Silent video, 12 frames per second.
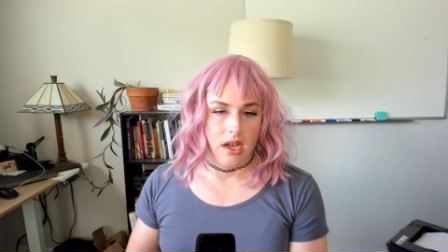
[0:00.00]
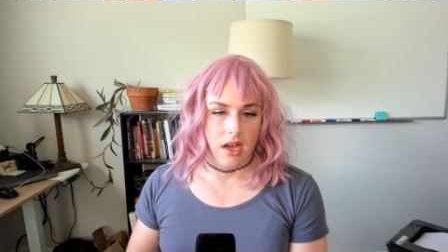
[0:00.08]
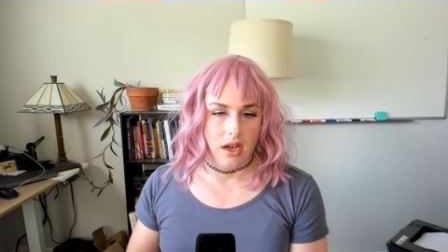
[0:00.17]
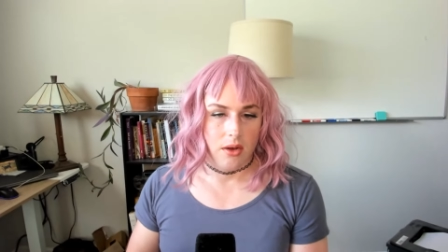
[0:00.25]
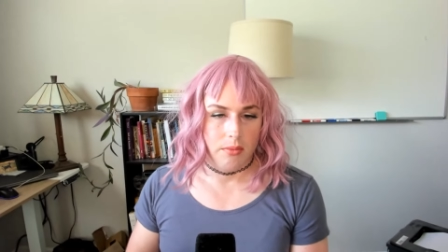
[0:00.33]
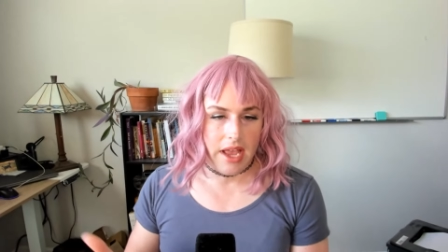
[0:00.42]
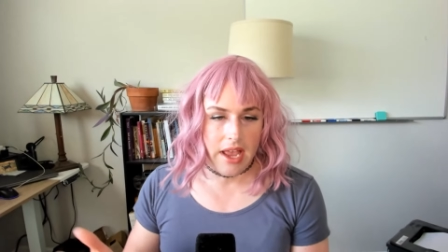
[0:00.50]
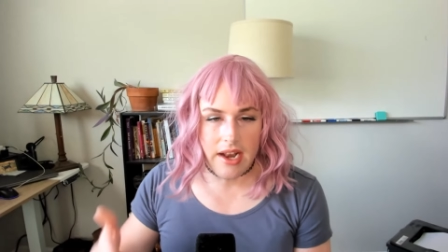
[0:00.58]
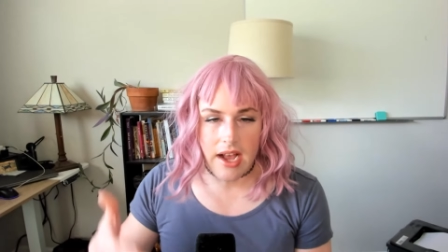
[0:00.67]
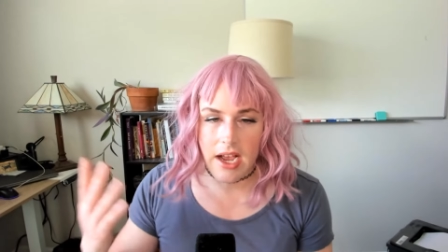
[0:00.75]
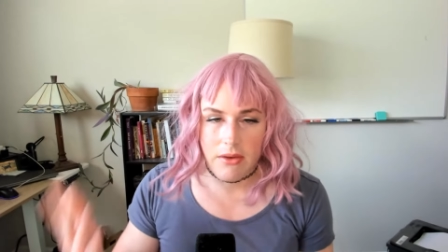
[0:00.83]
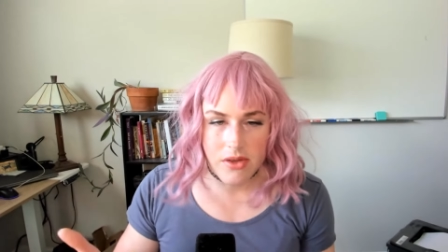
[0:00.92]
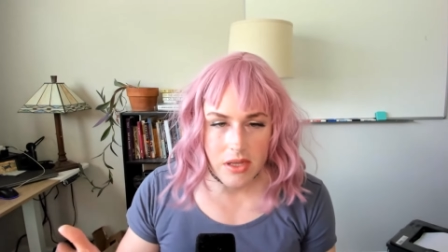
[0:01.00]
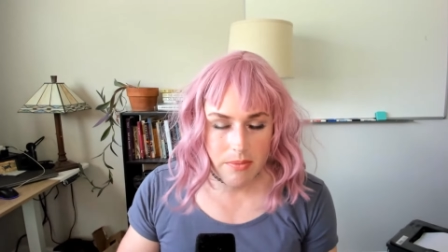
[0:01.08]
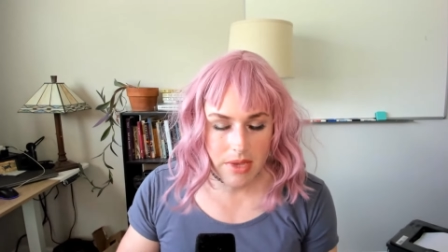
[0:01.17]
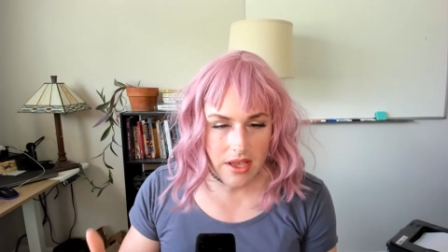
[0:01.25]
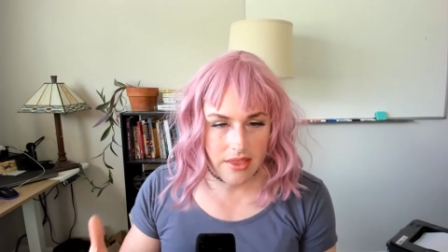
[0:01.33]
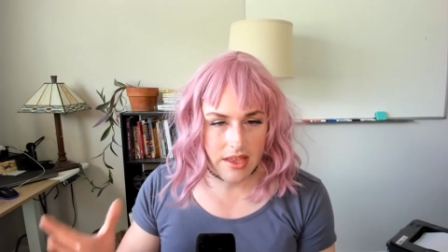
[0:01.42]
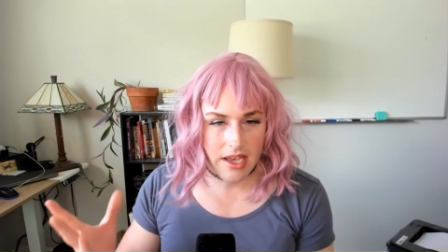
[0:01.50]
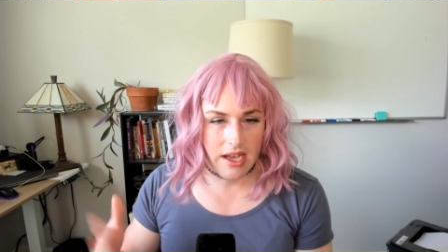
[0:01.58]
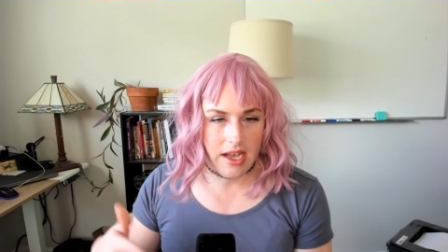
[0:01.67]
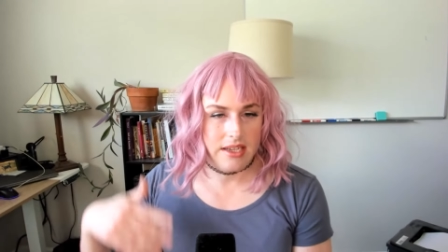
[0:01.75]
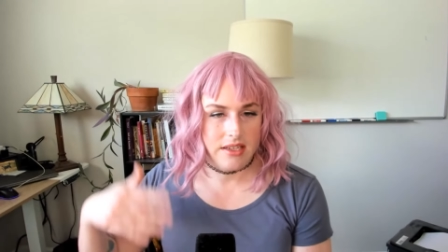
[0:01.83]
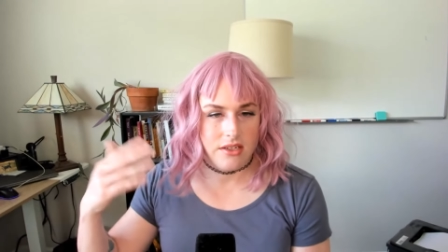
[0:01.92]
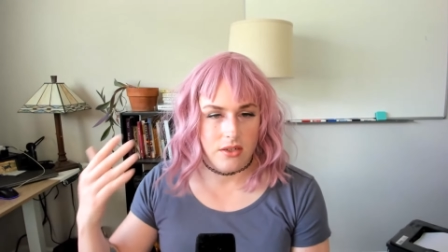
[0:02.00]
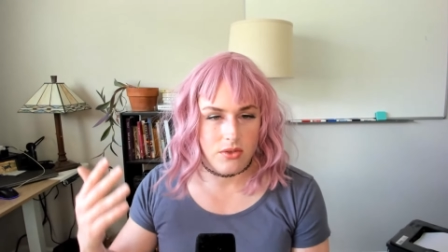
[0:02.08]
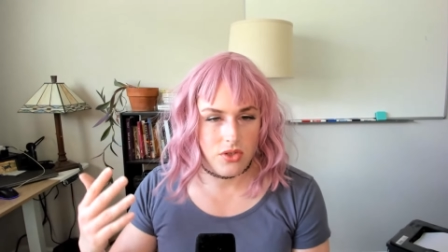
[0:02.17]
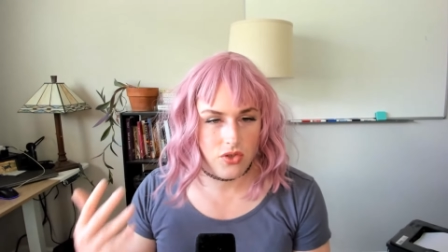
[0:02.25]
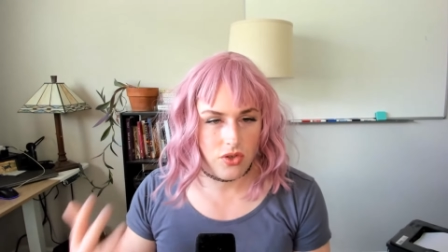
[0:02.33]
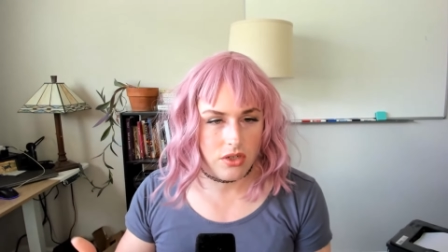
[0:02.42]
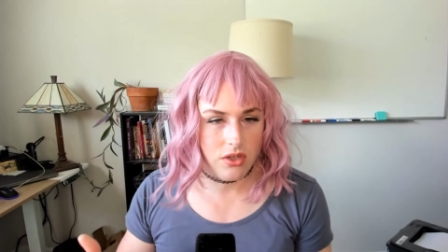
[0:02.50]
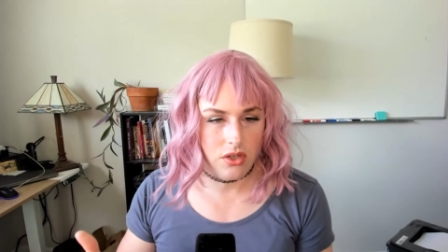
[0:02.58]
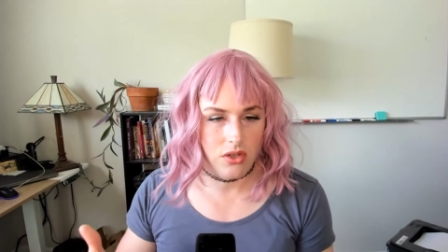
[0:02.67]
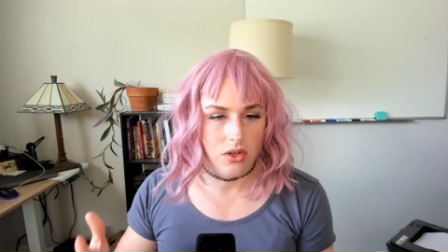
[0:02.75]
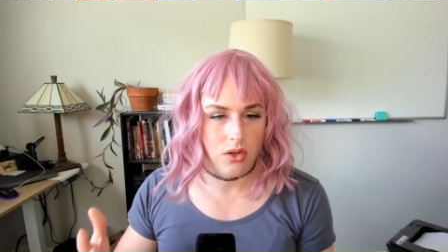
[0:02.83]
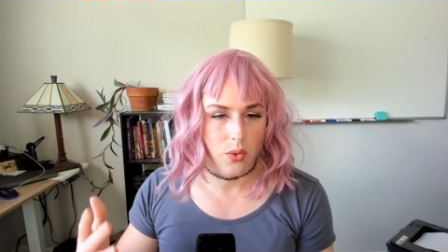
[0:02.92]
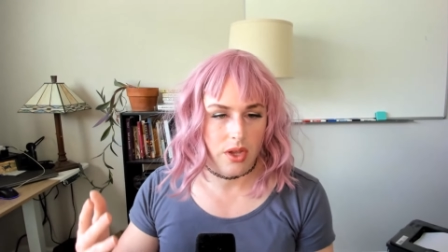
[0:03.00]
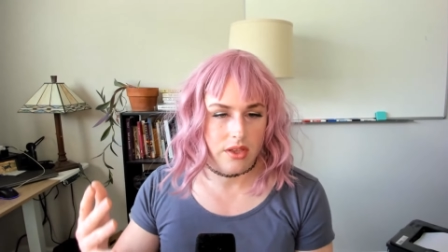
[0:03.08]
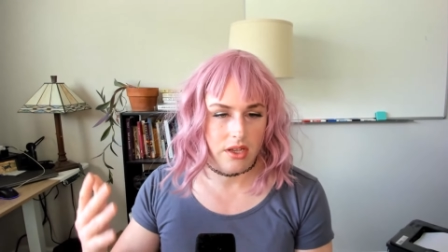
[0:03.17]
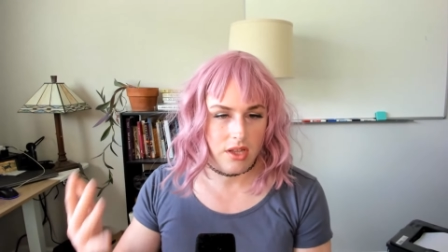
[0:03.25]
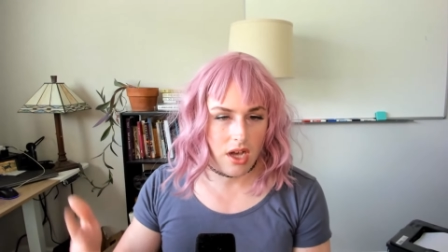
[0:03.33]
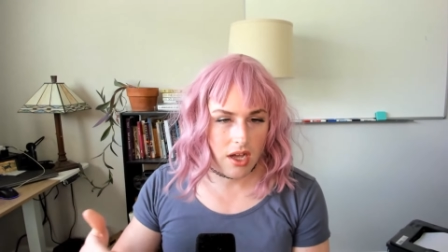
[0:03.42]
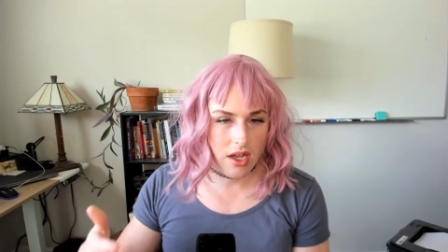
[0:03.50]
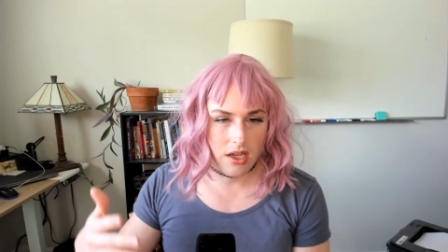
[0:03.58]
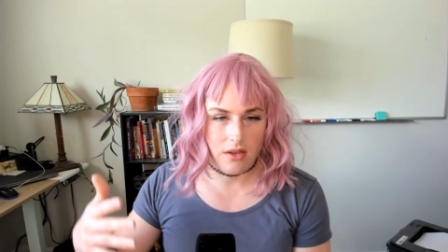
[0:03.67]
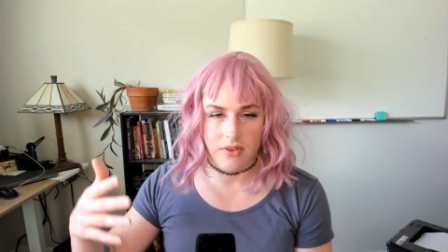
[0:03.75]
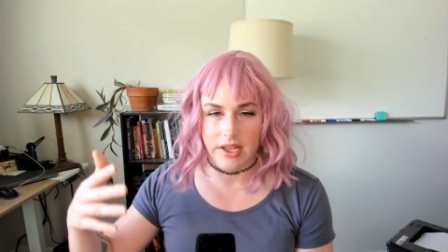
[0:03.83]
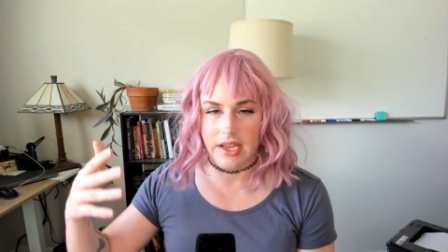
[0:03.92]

And I will admit that I still struggle with a lot of